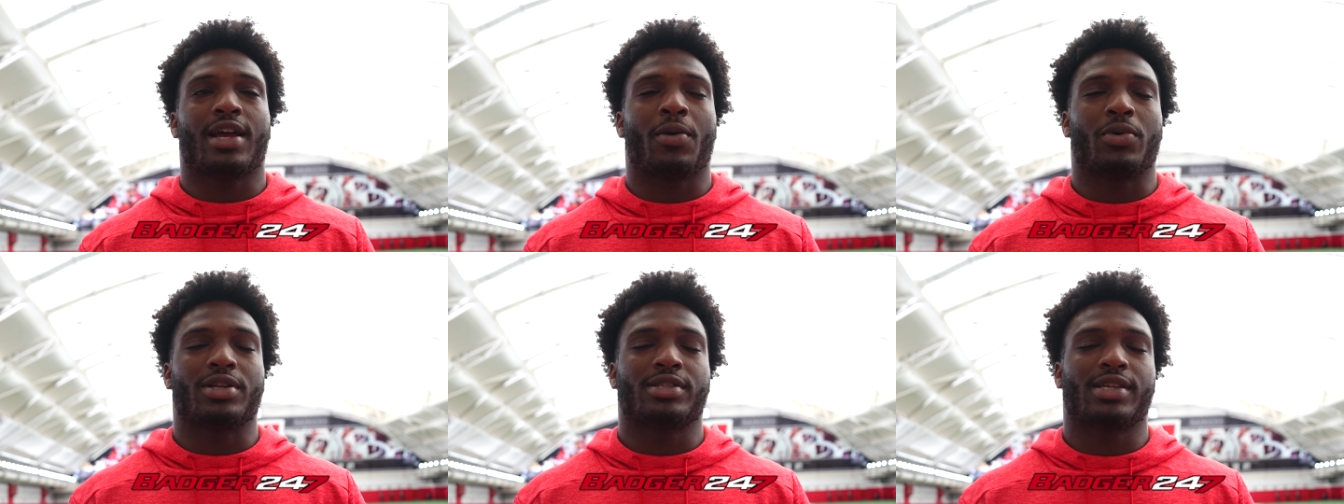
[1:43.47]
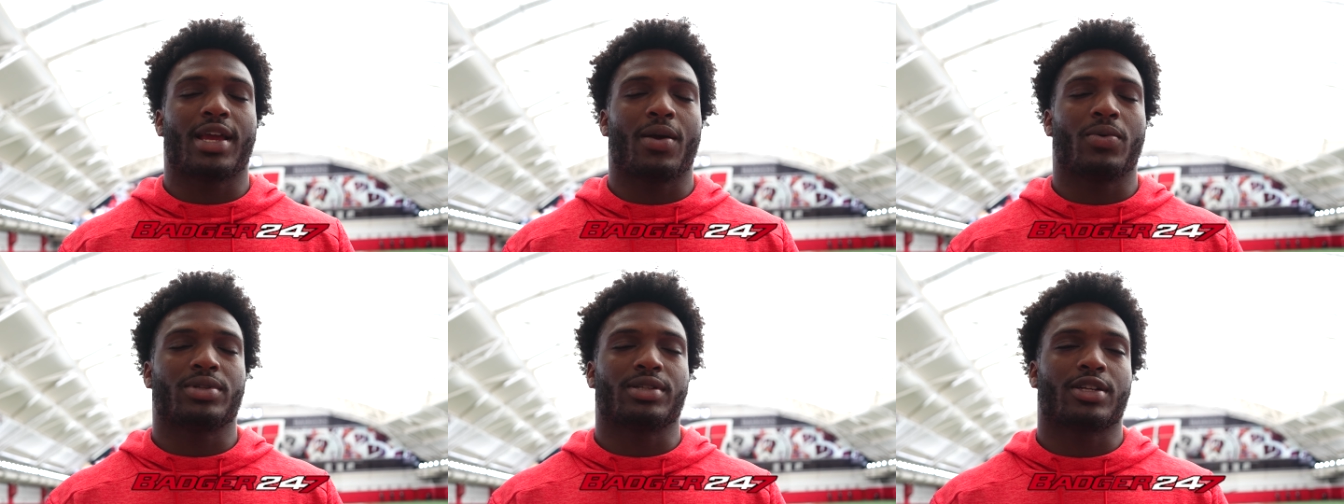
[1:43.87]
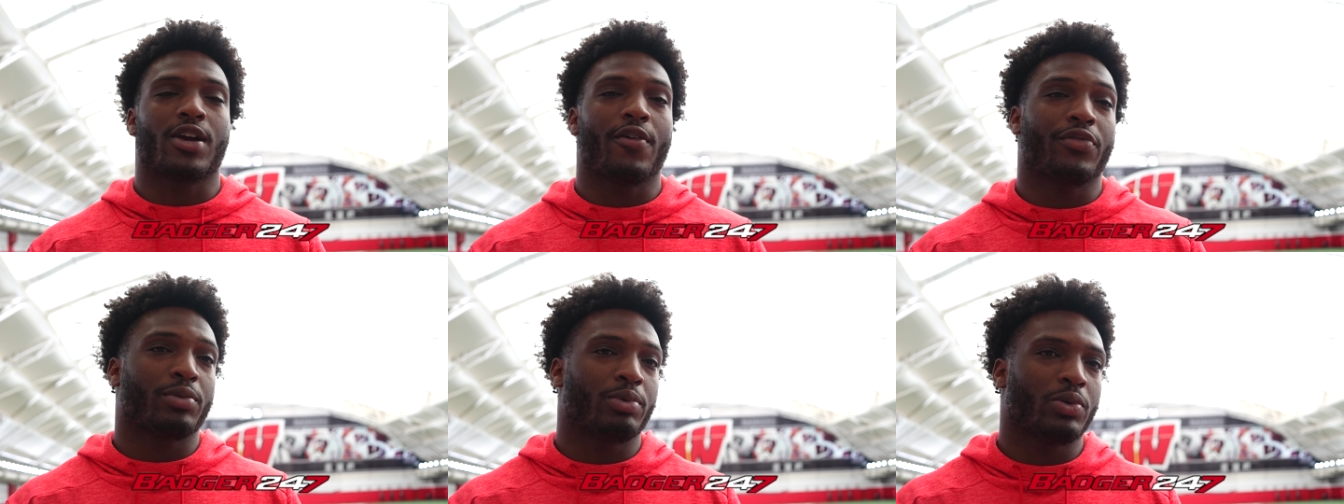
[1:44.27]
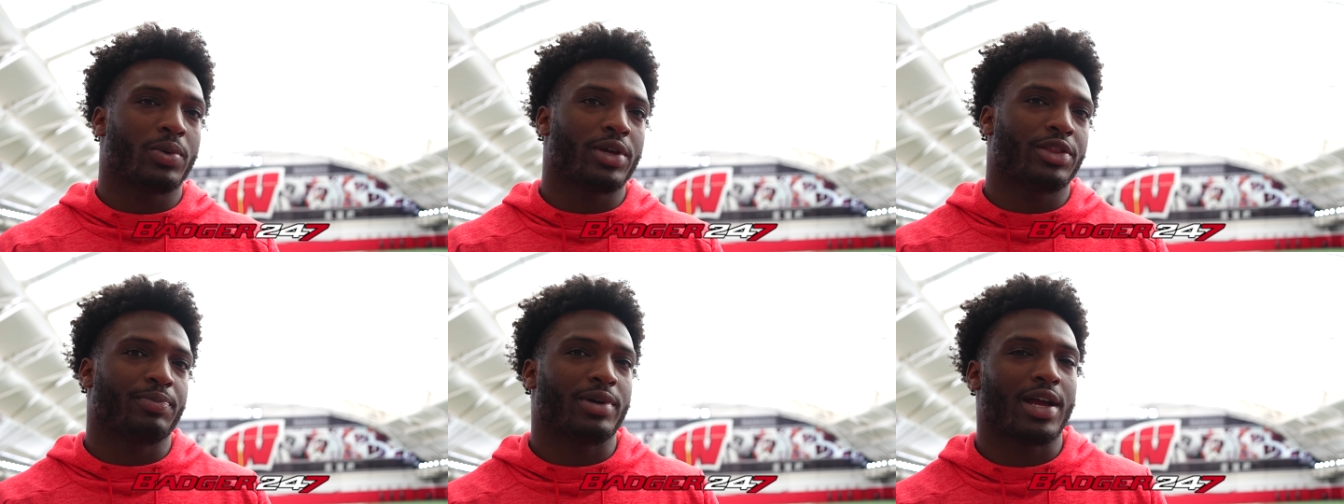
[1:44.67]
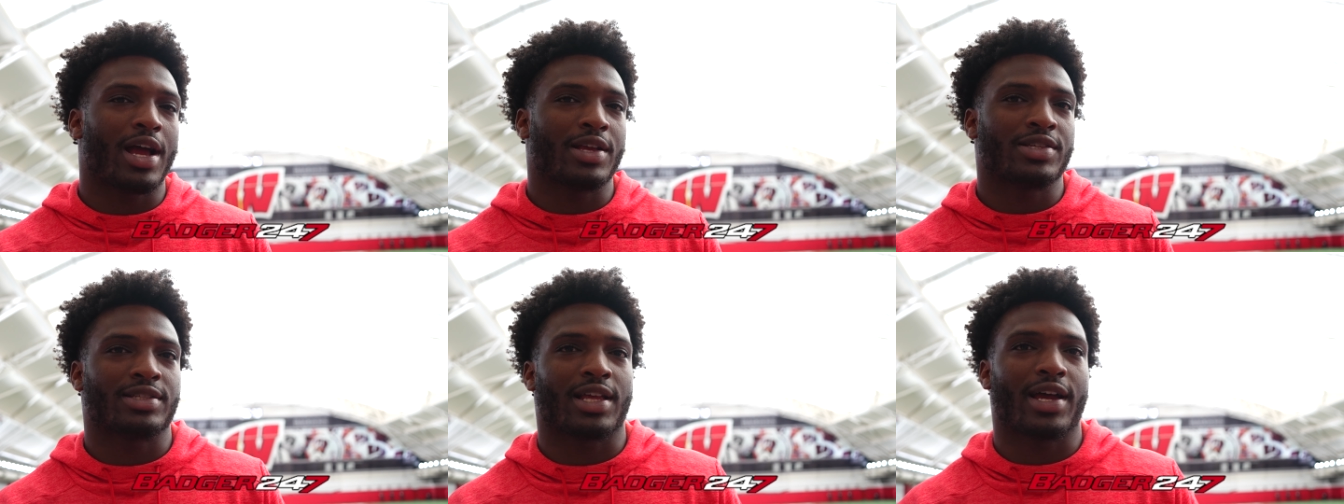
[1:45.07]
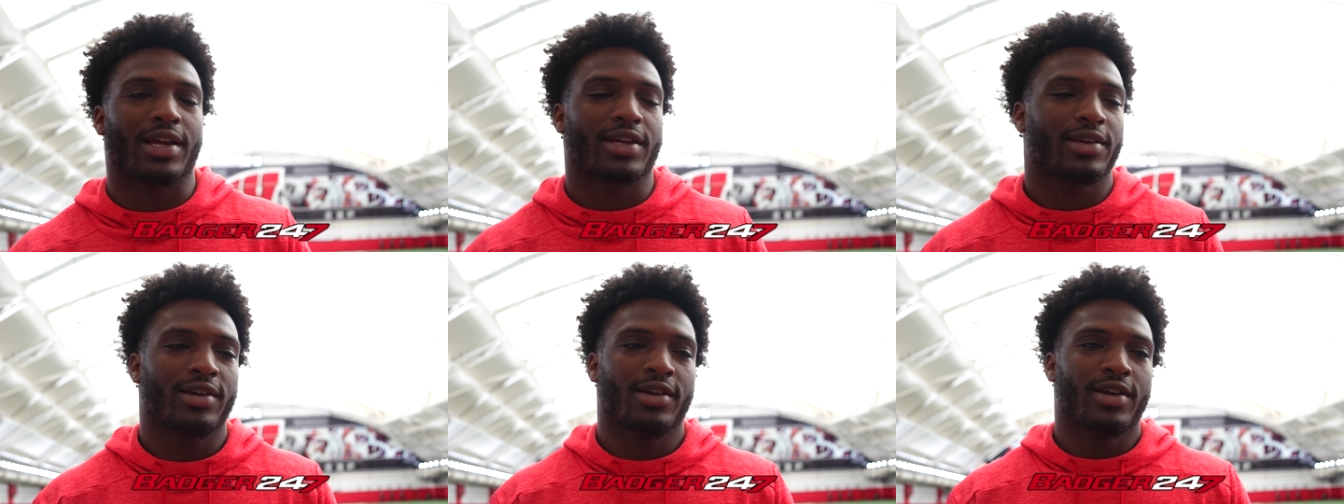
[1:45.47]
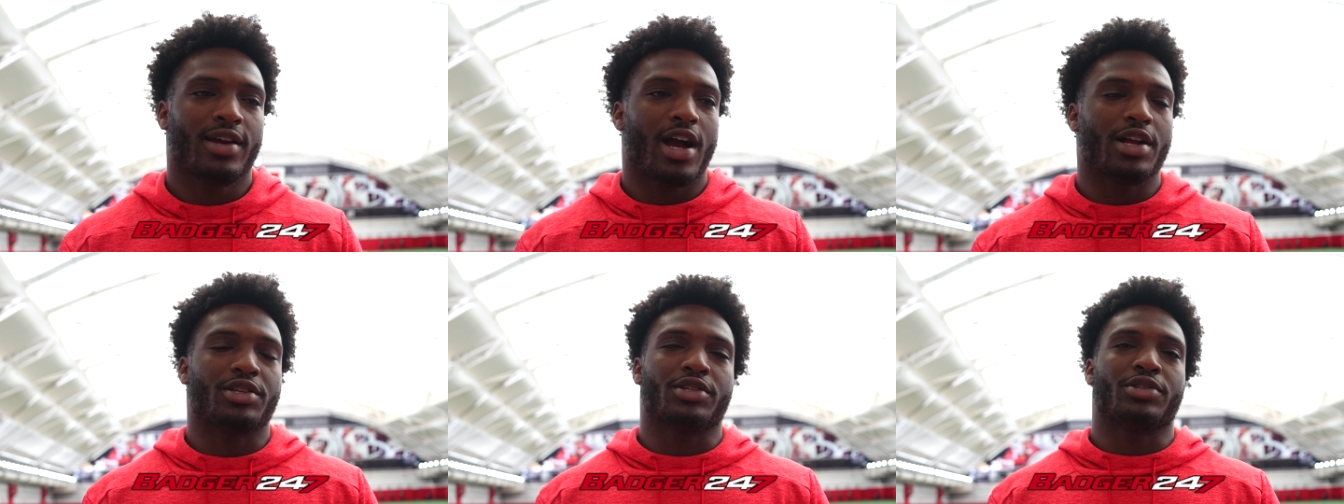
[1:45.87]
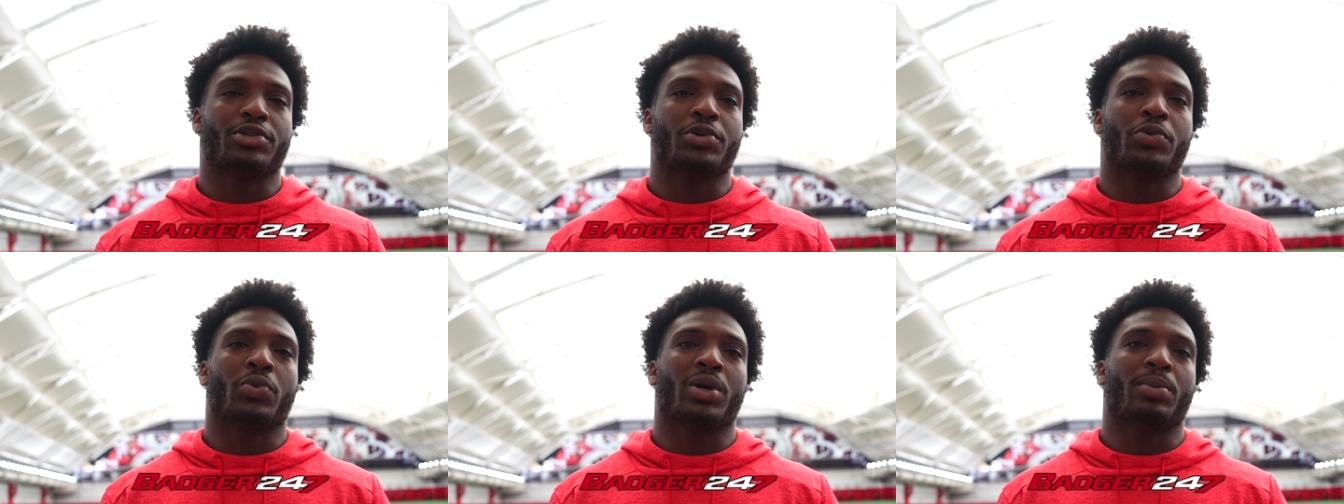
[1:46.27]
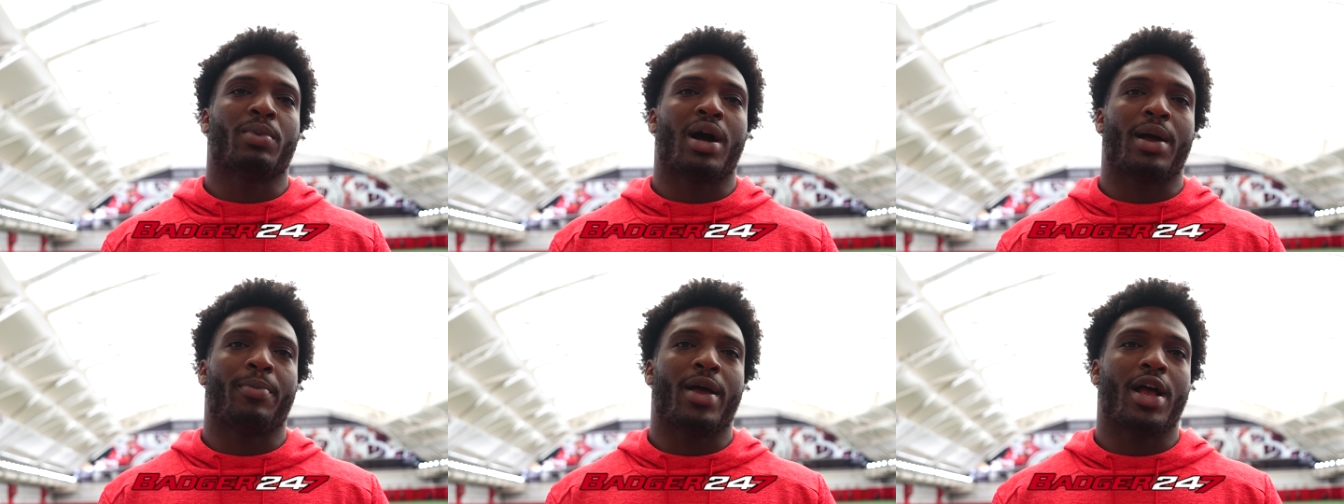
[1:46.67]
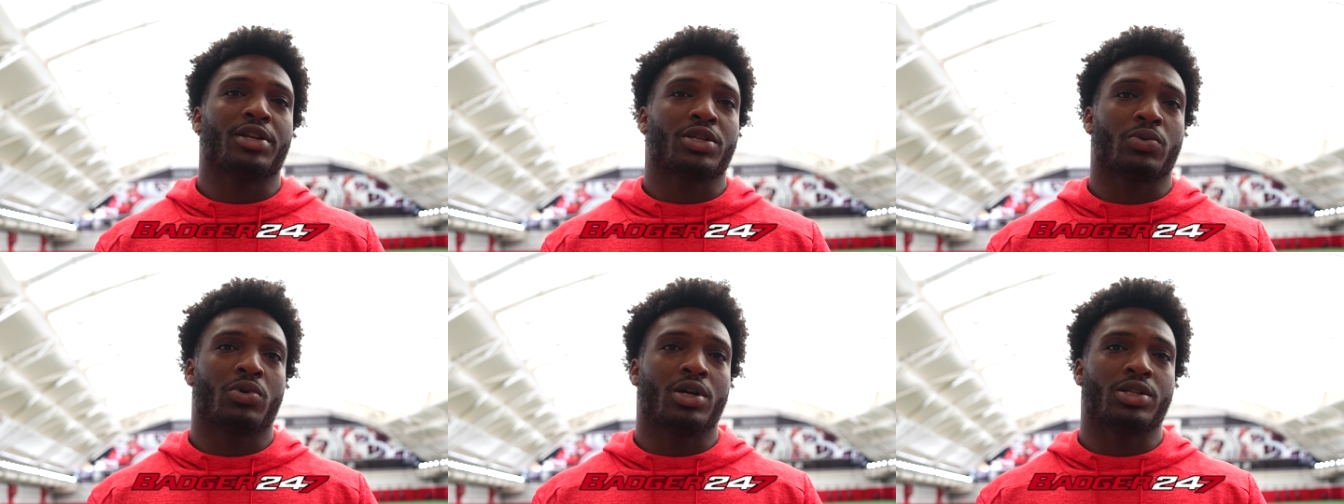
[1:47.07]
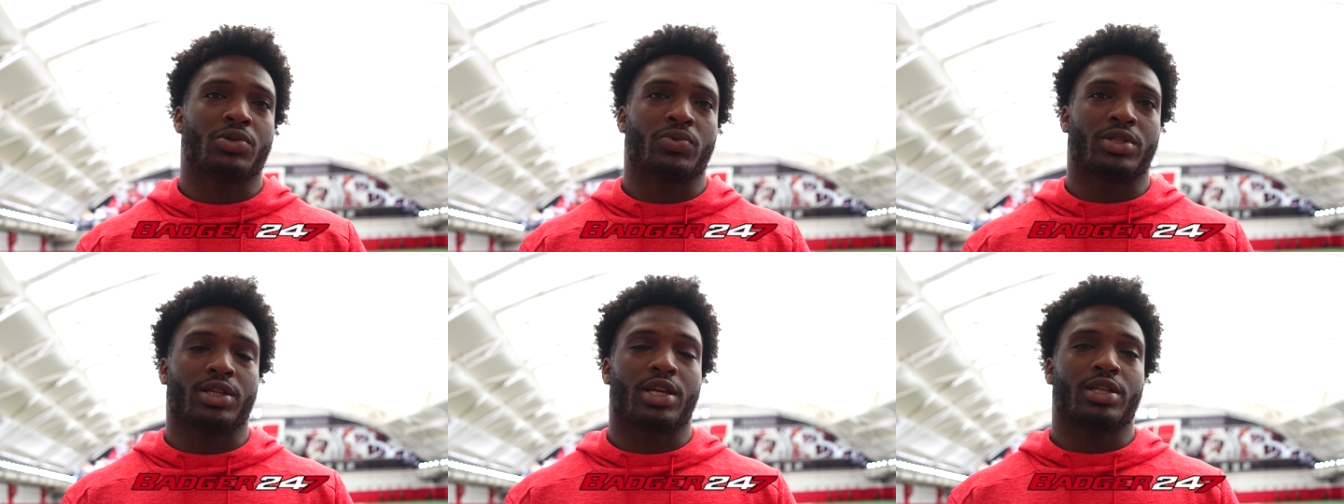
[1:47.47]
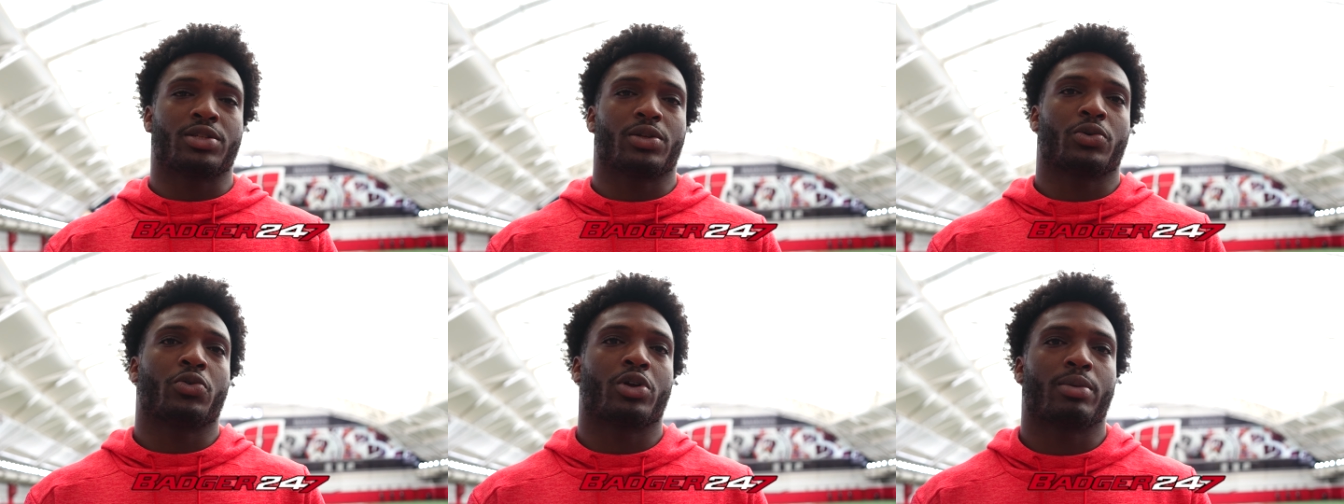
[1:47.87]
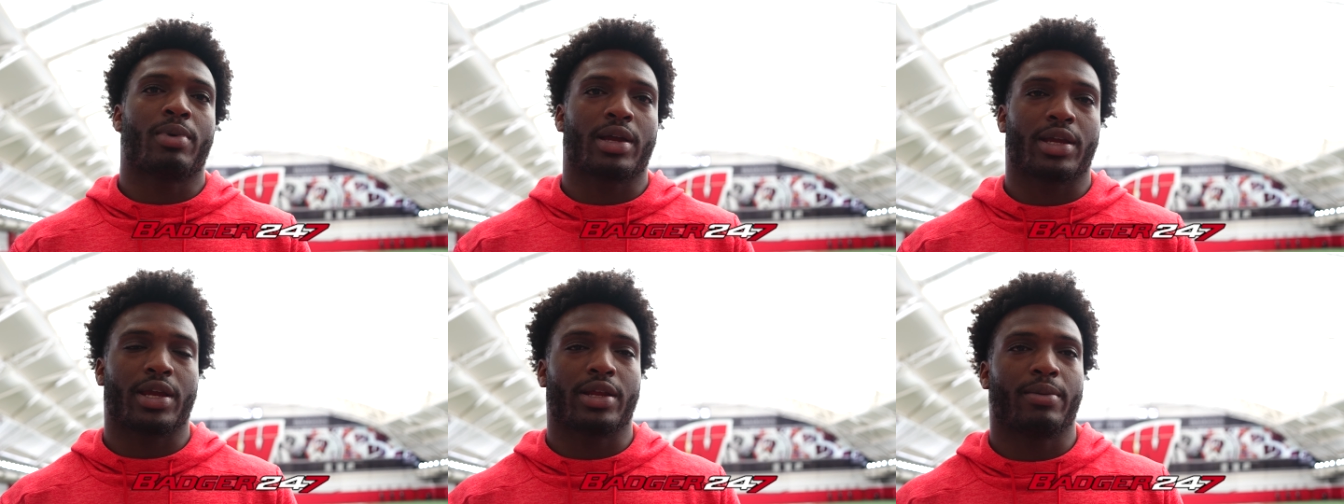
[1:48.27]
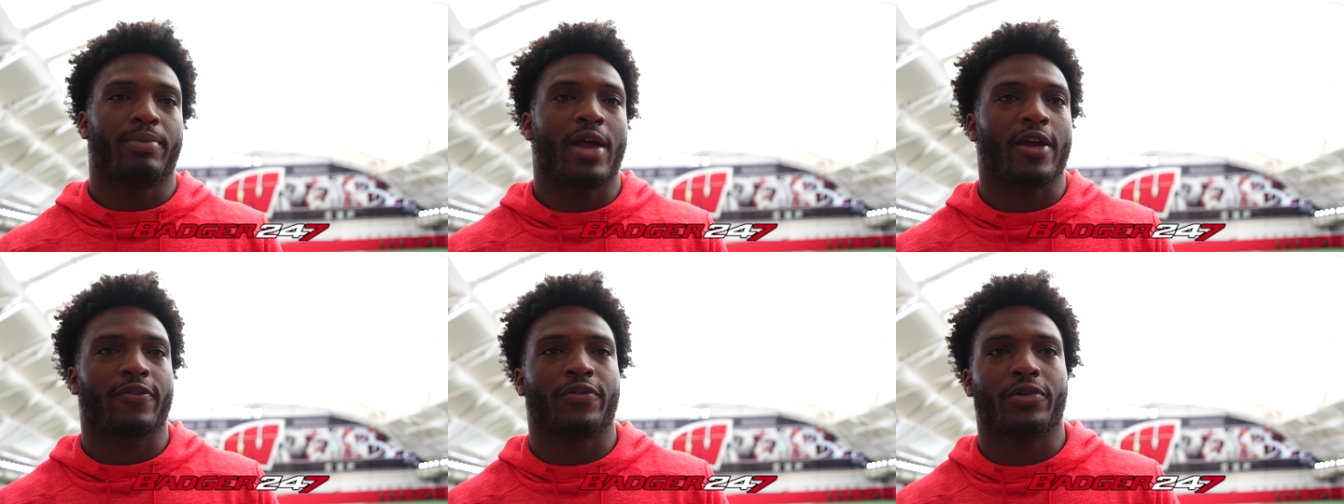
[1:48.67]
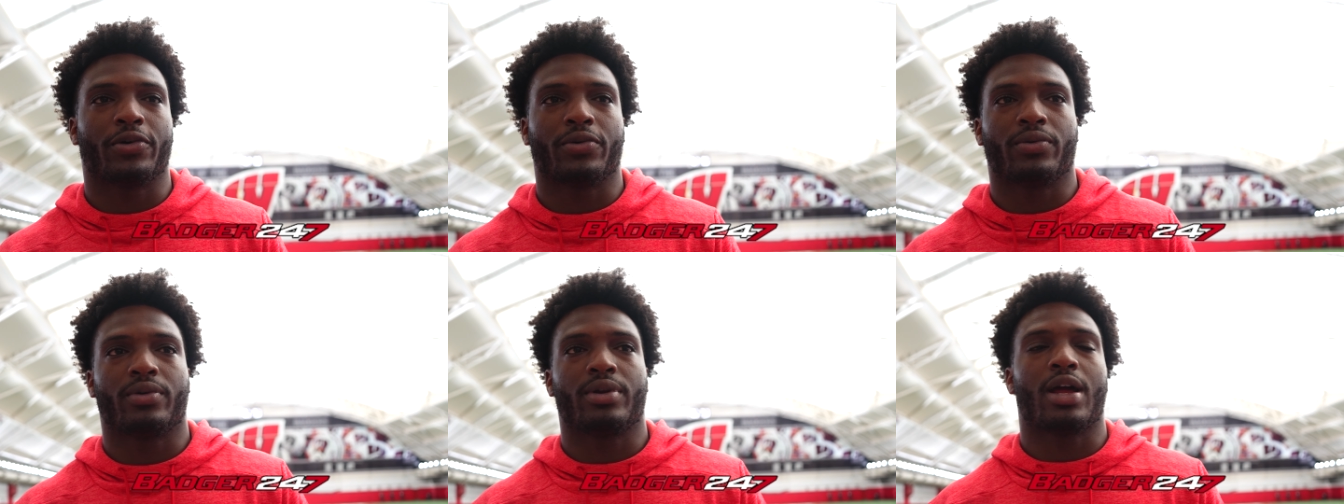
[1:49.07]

I wouldn't say I wasn't comfortable with, but I just like I just knew what my passion was was to get to the quarterback and get in the backfield,